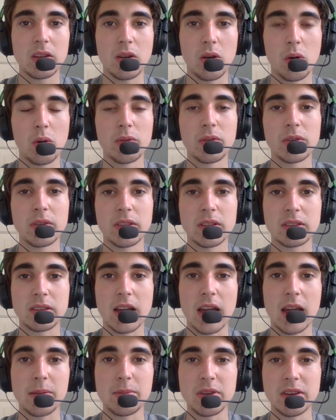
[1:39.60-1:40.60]
over the
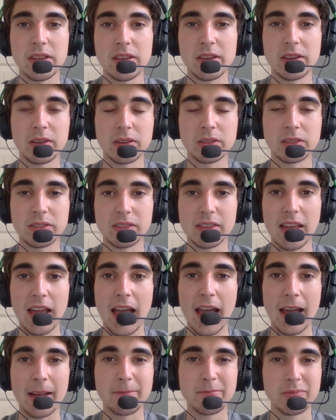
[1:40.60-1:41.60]
time and years
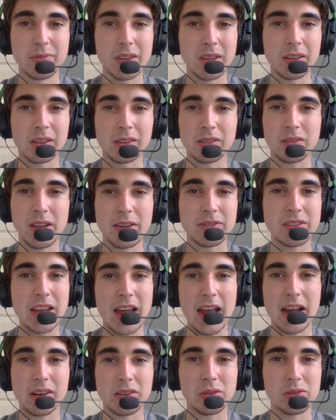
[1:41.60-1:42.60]
that left
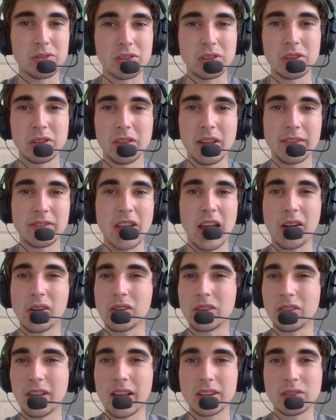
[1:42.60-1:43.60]
tackles, a good left
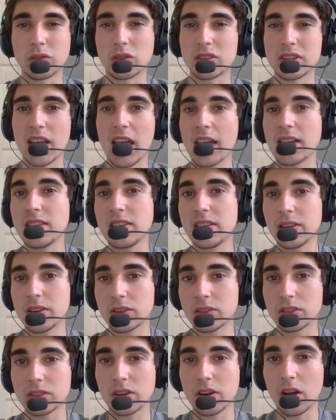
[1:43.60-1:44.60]
tackle can last for 10
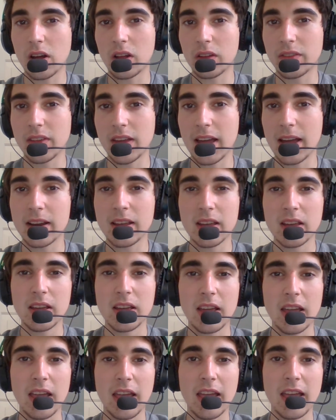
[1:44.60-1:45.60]
years and all that,
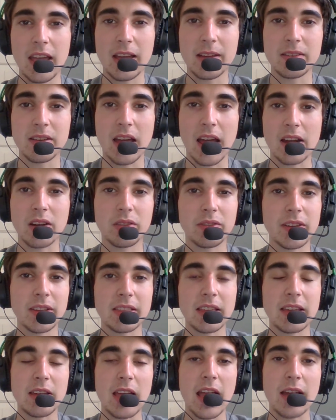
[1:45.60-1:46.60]
and I don't
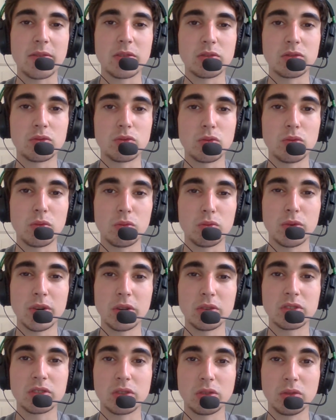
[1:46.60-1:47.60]
think they have a
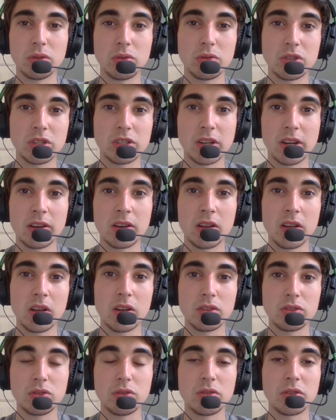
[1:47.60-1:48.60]
real solution
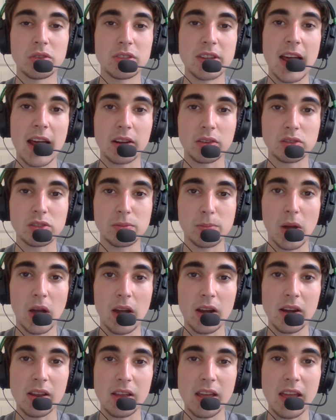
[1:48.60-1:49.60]
to their tackle
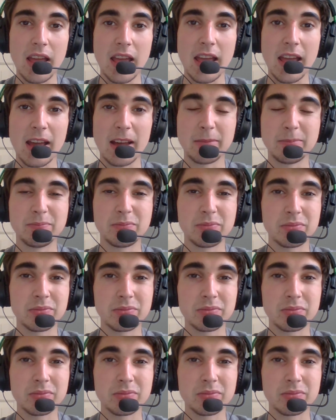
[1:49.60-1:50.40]
spot. And